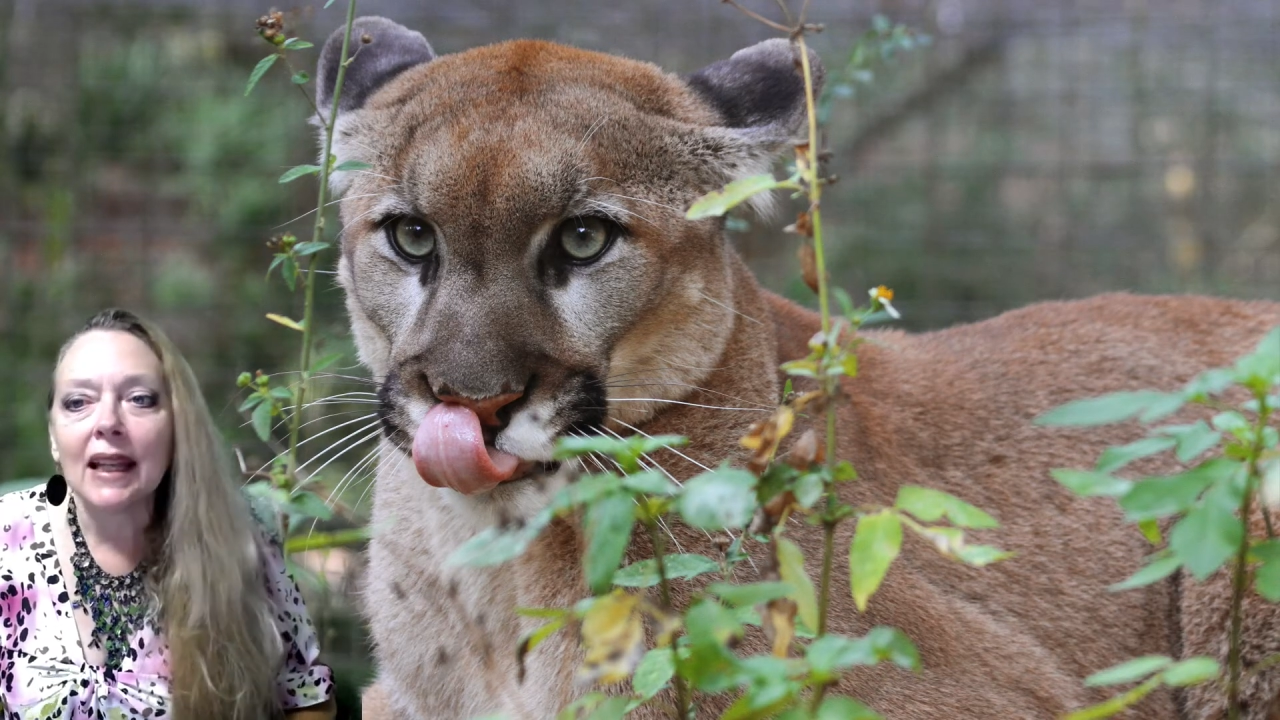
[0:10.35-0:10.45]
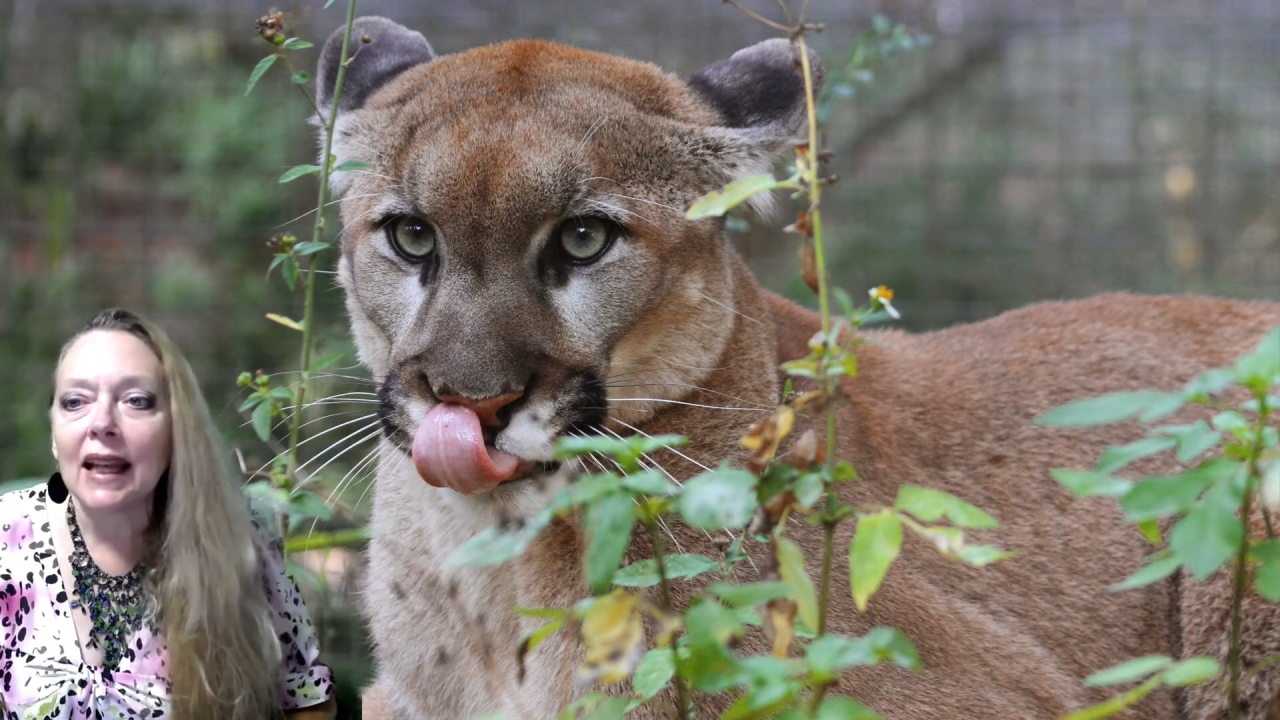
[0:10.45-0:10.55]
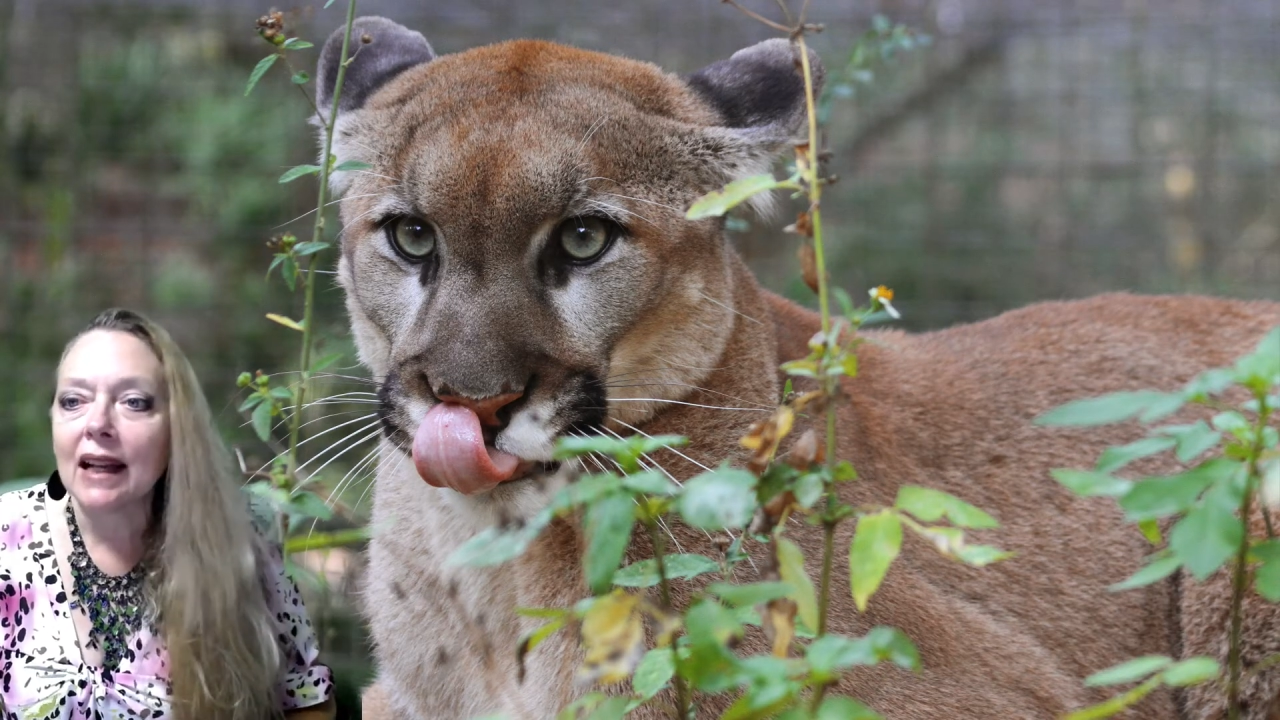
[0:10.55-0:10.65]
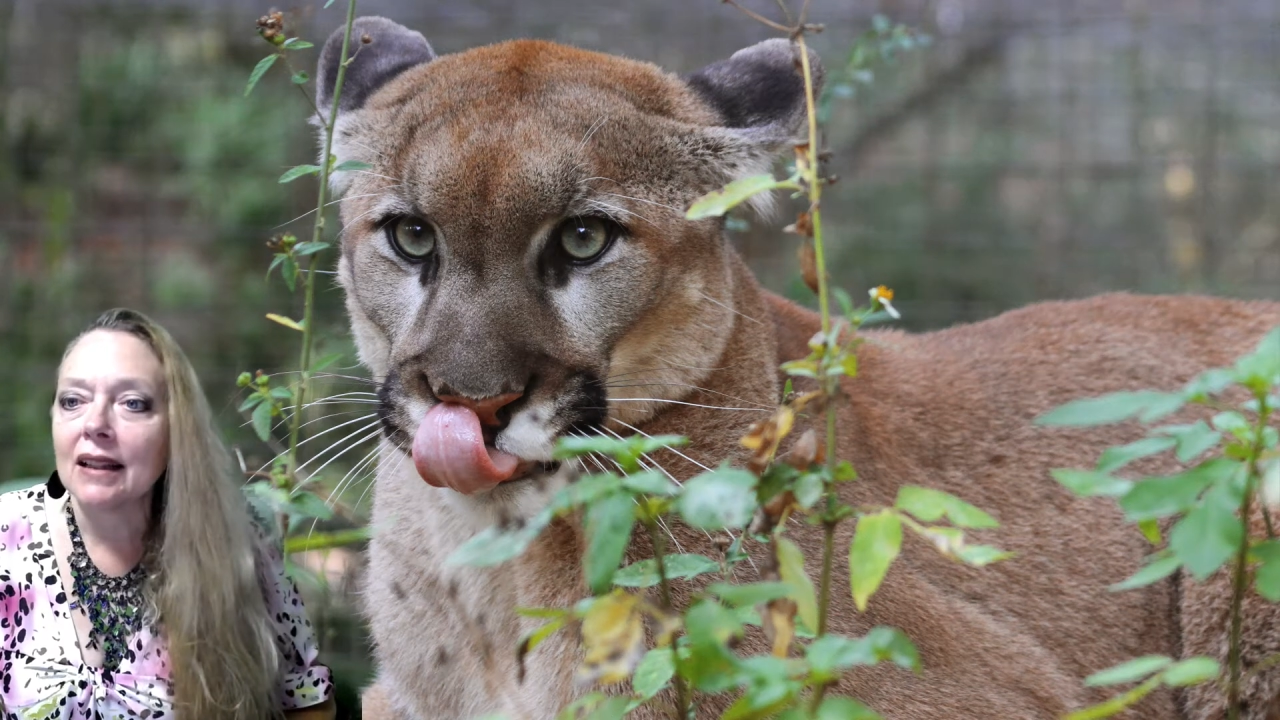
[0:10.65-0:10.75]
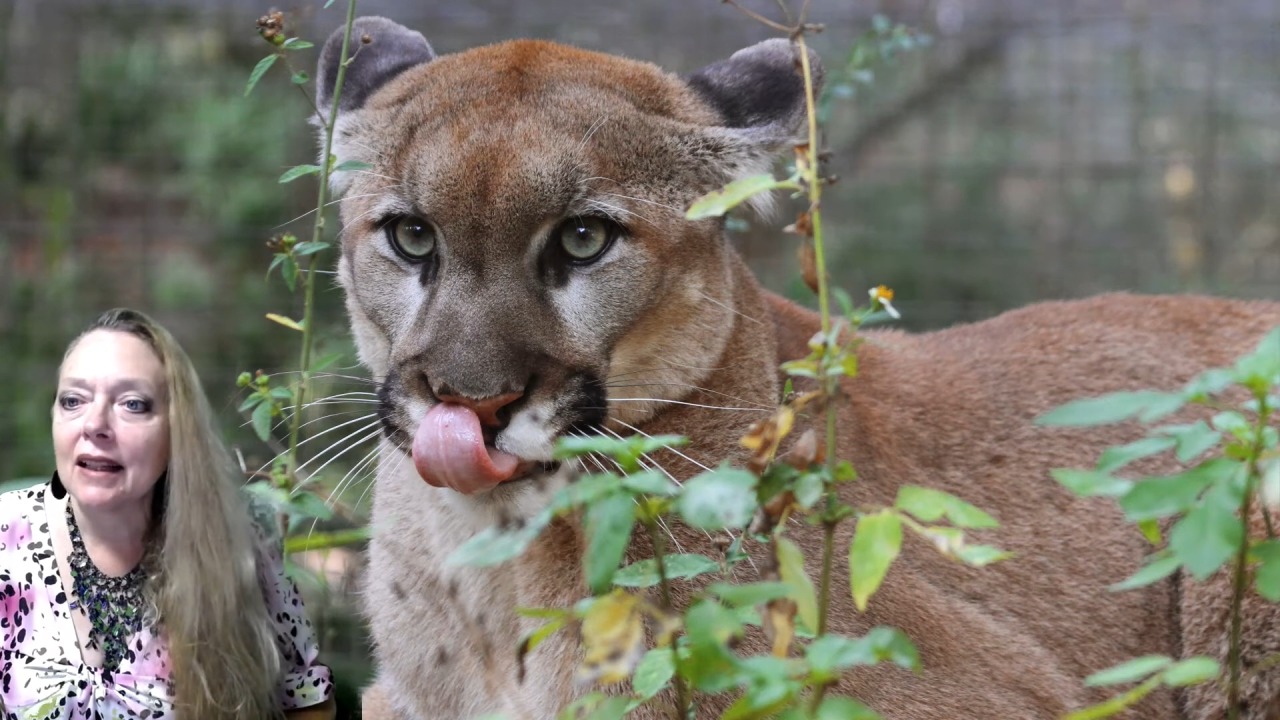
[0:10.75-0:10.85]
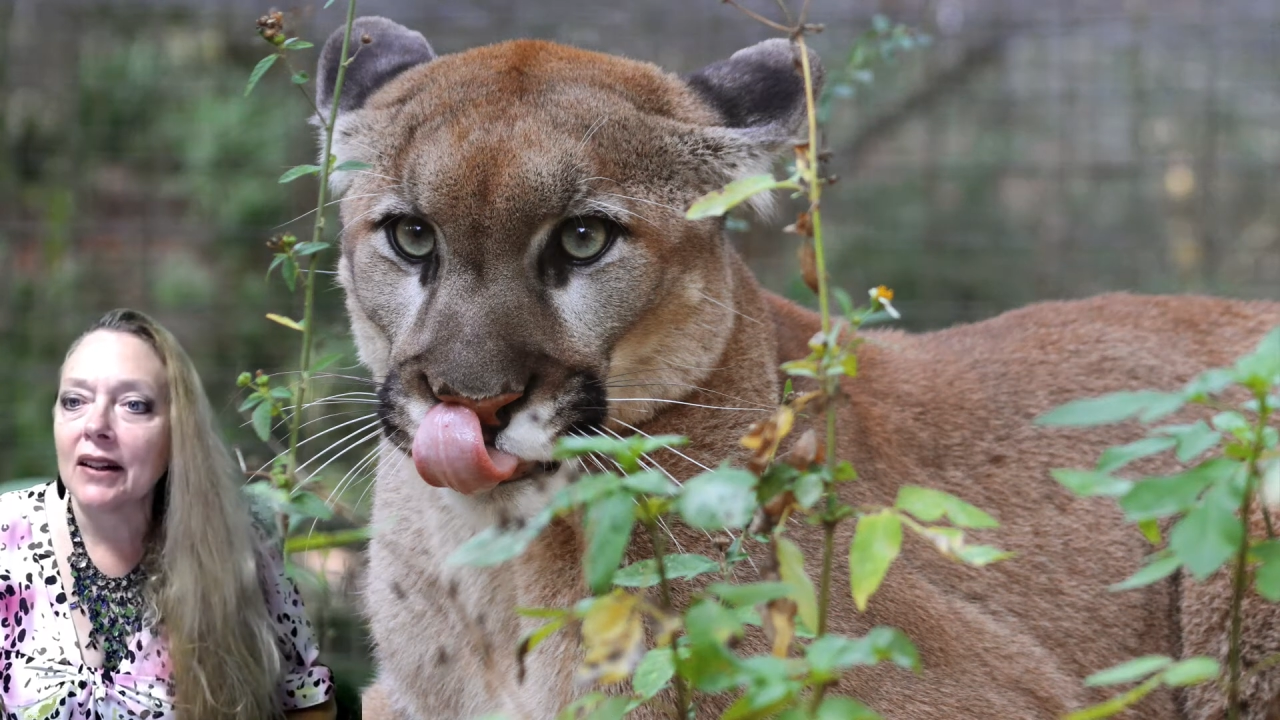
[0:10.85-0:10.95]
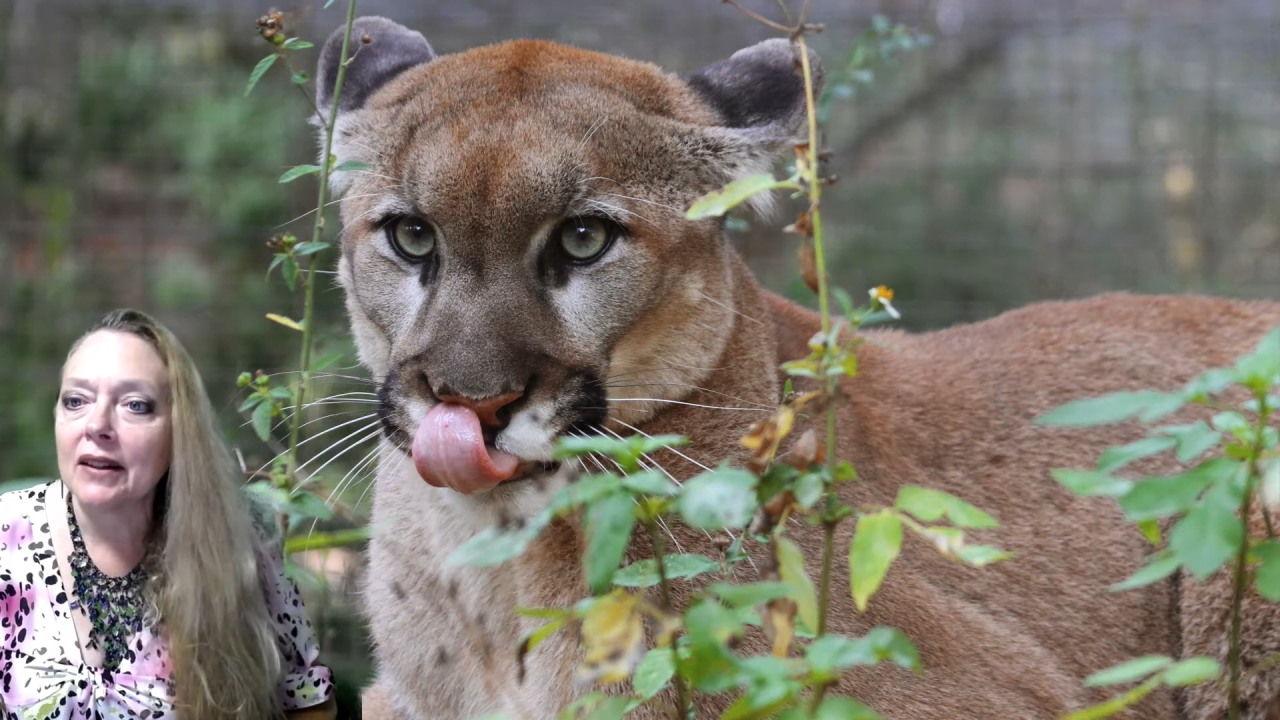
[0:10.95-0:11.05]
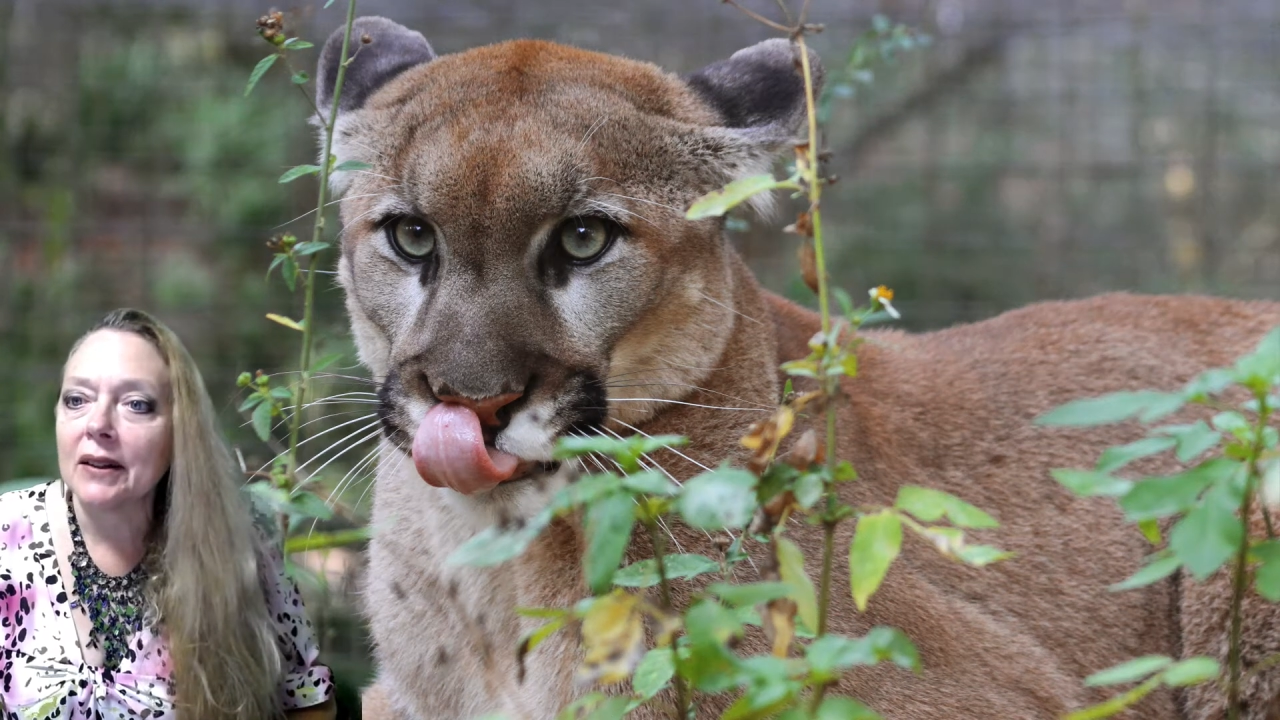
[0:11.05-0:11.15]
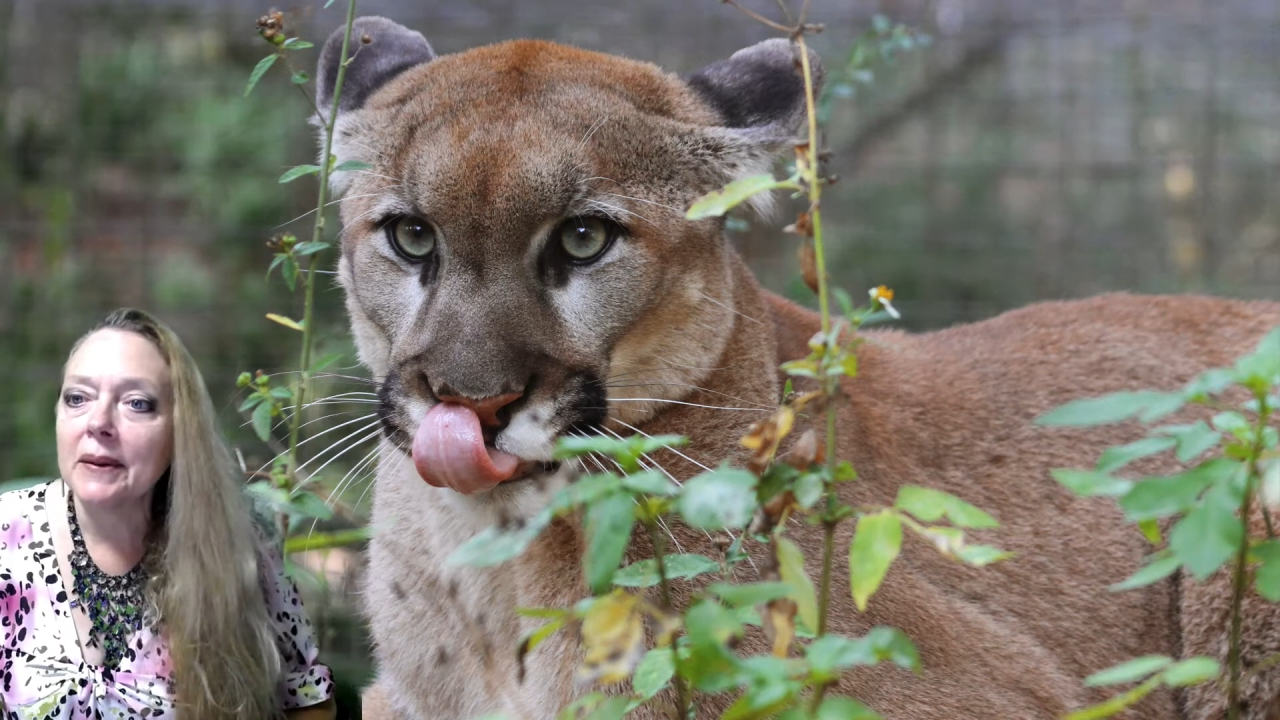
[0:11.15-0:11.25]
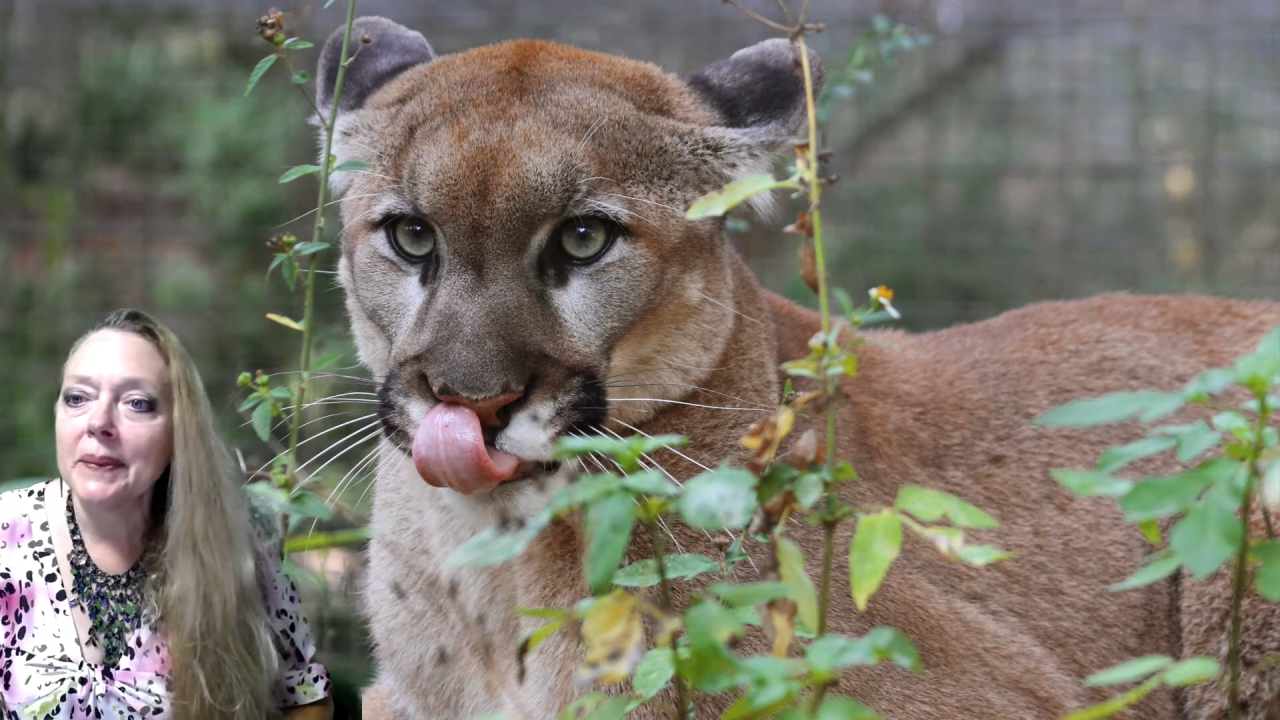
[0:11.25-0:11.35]

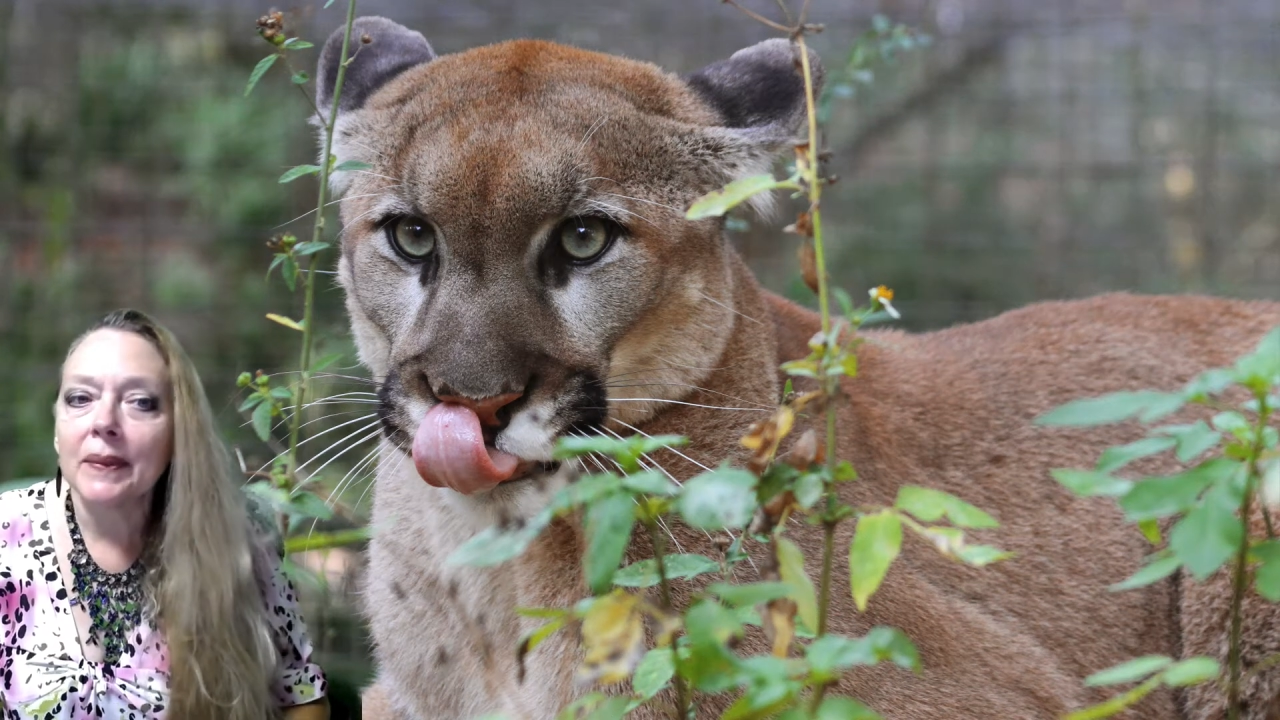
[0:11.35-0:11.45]
Gagliardo.